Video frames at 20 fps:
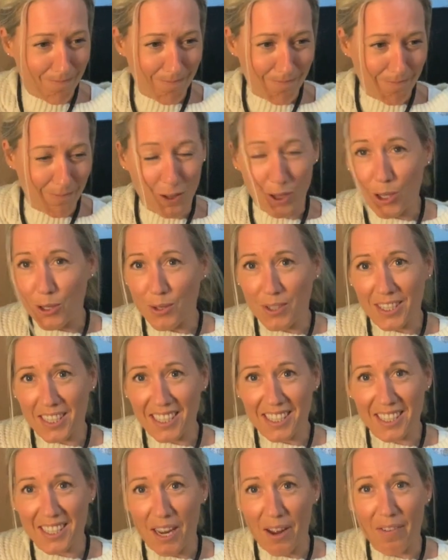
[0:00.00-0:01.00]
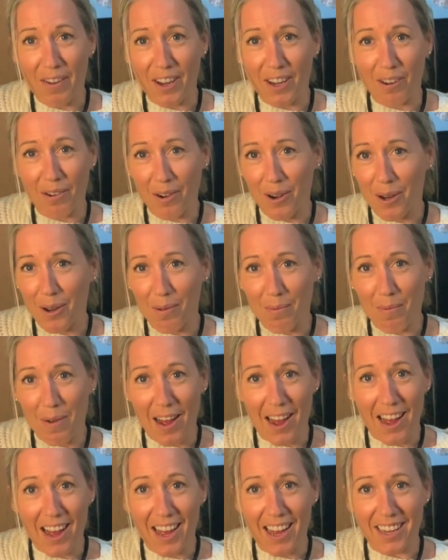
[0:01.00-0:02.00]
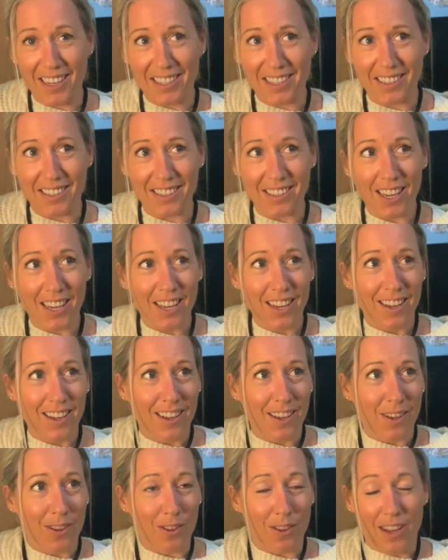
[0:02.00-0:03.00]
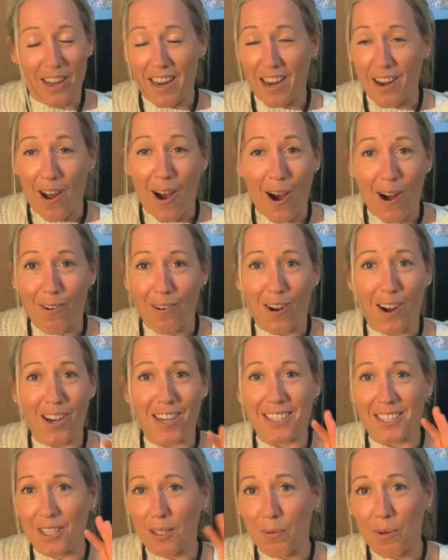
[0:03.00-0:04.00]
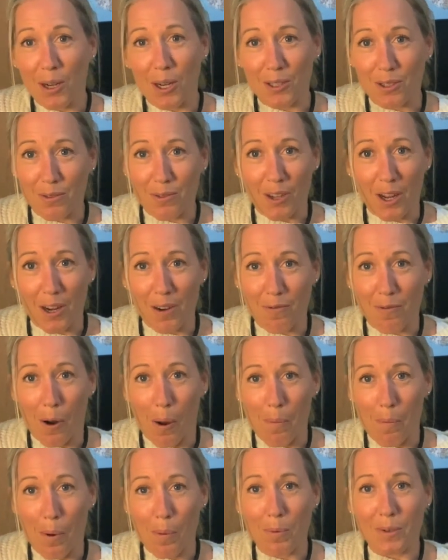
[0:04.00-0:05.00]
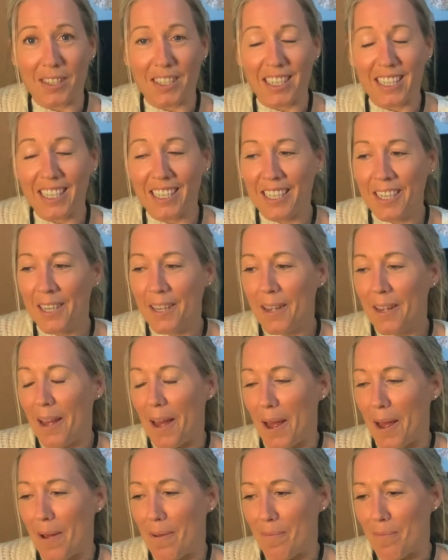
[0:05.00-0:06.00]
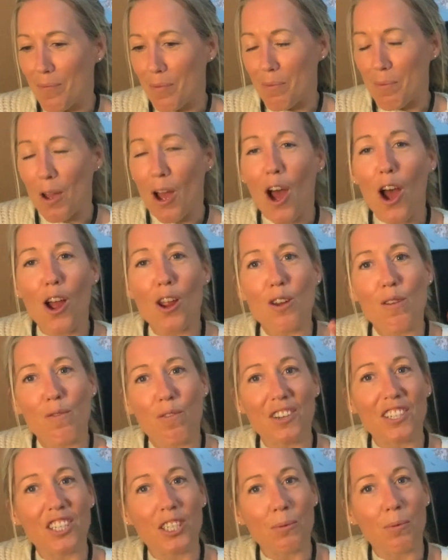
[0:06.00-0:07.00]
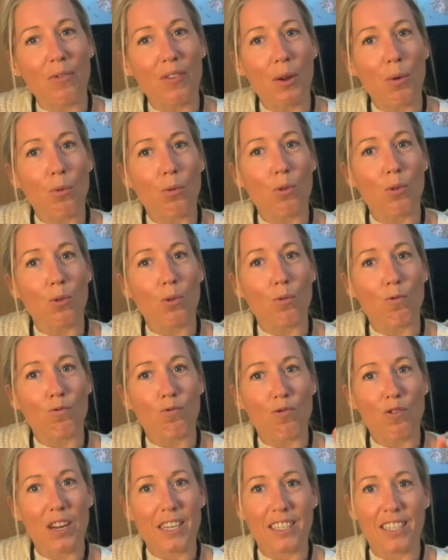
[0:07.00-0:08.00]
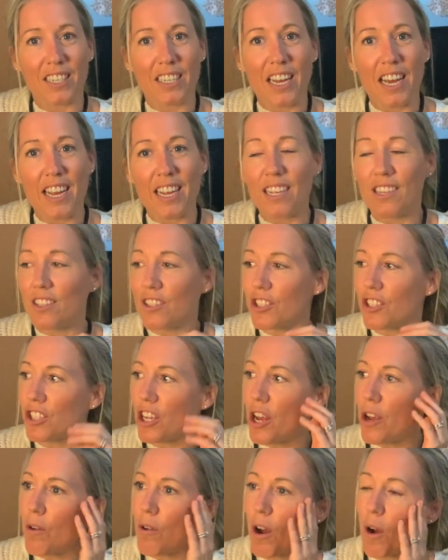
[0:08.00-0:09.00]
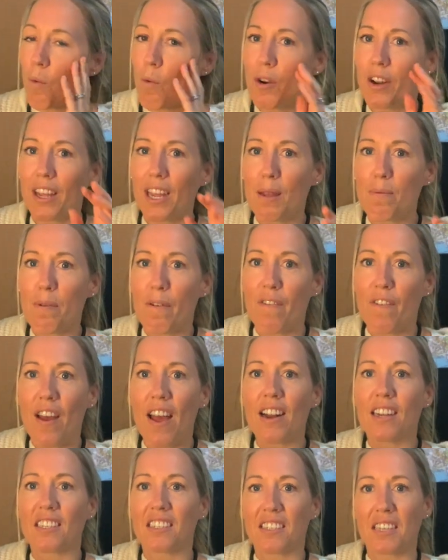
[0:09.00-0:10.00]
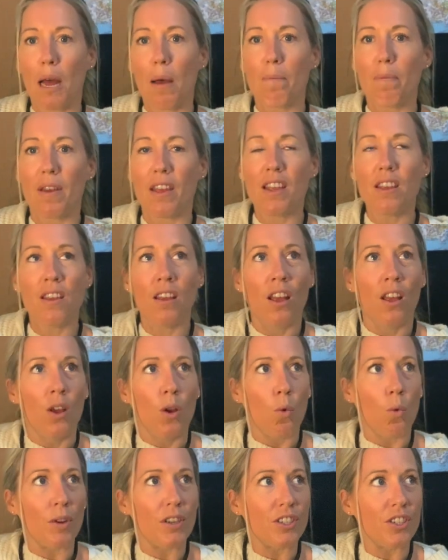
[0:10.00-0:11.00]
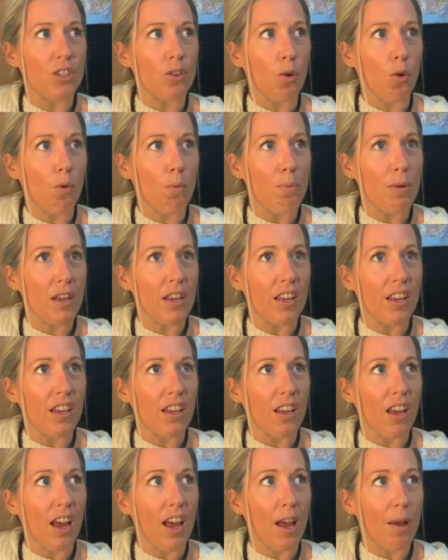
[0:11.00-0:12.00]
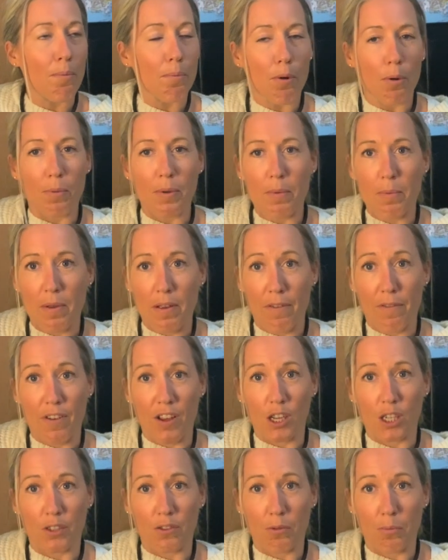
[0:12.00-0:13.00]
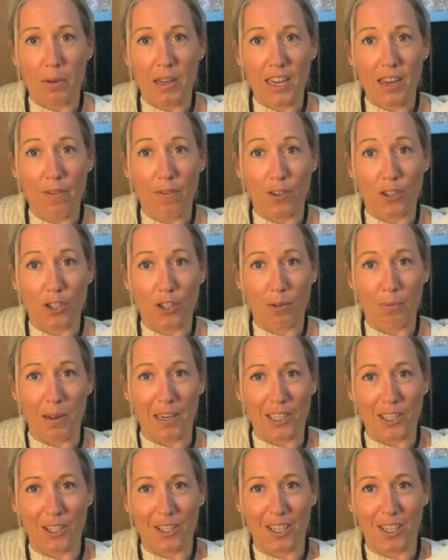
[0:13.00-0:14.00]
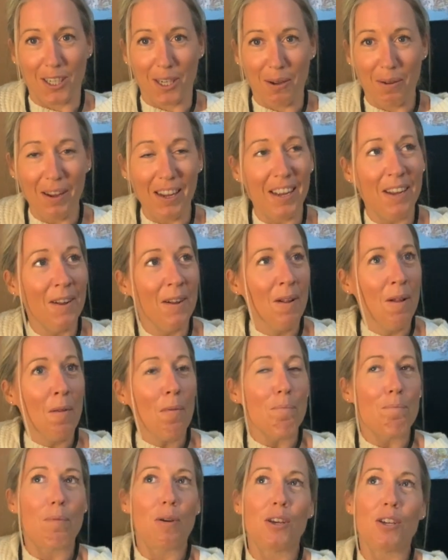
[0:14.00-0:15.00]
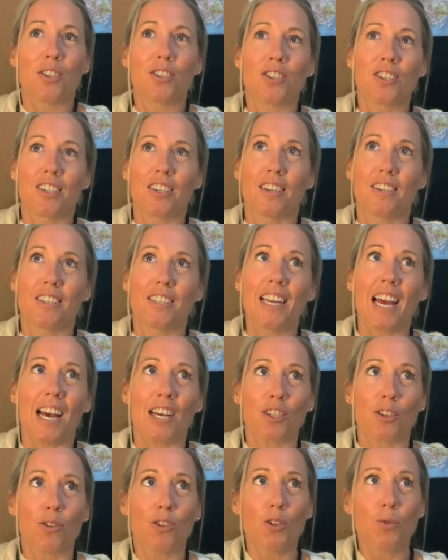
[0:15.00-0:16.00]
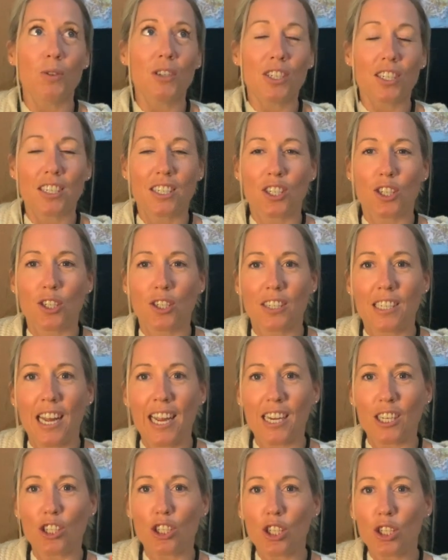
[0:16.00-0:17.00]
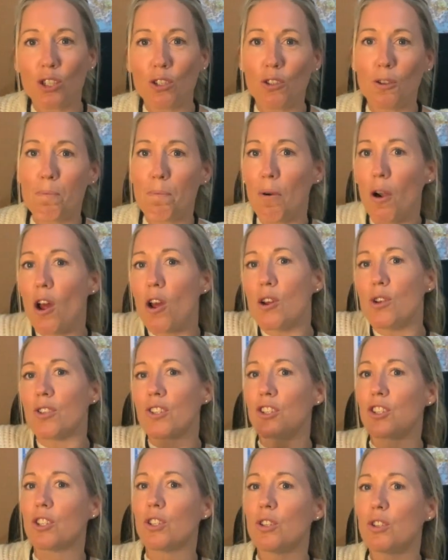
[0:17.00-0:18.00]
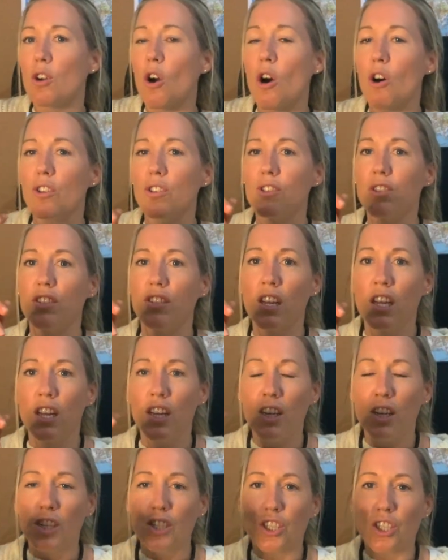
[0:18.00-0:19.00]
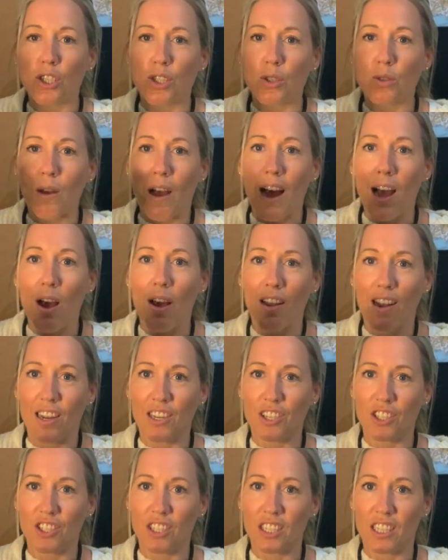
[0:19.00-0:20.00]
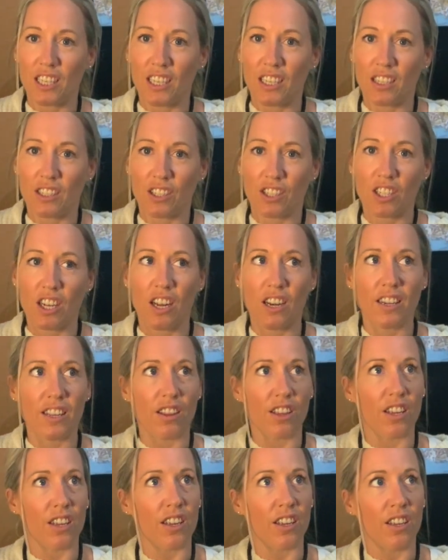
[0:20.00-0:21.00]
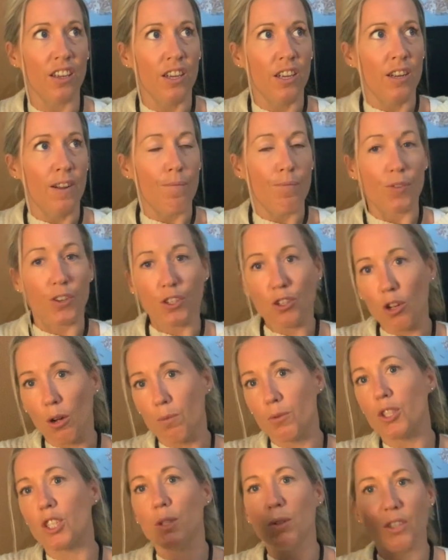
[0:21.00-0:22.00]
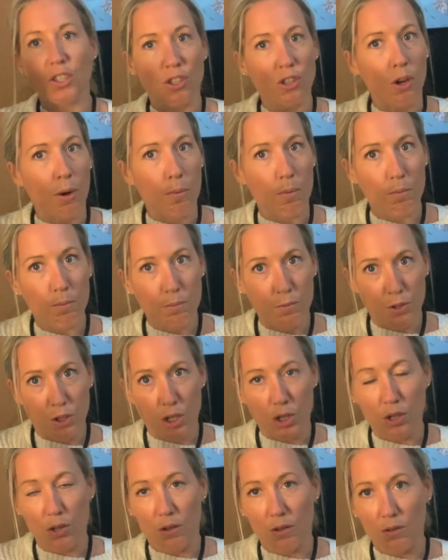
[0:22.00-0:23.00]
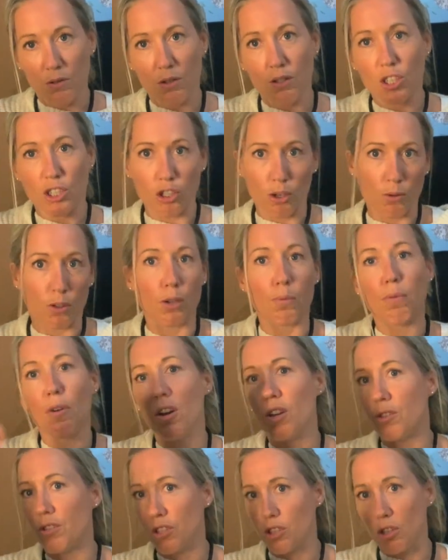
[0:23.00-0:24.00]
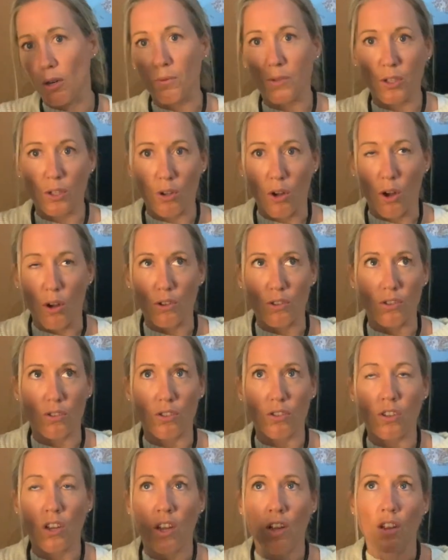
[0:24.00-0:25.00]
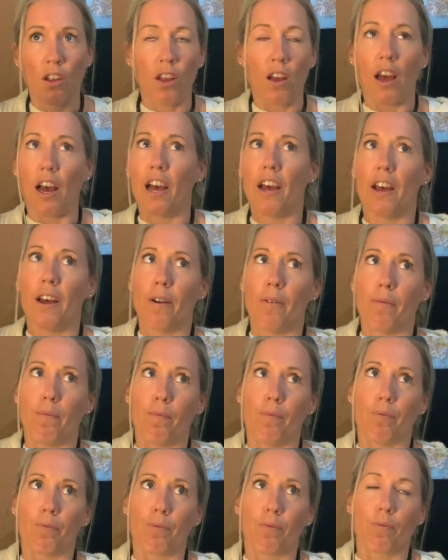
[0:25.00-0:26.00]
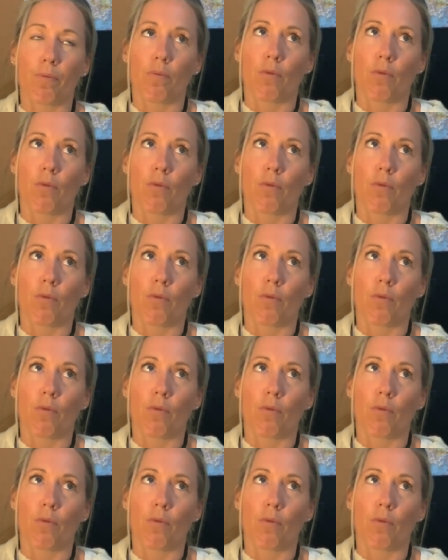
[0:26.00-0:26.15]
Lucy and Steph Ingram, and in our eyes, in the world of kind of Ride Property, but hopefully some of it will resonate. So I want to keep it fairly snappy, which will be probably be a first for me if I do manage to do it. But so I just wanted to take 2 pros and 2 cons to our last year. Certainly the top 2 and the top 2 pros, the top 2 cons, going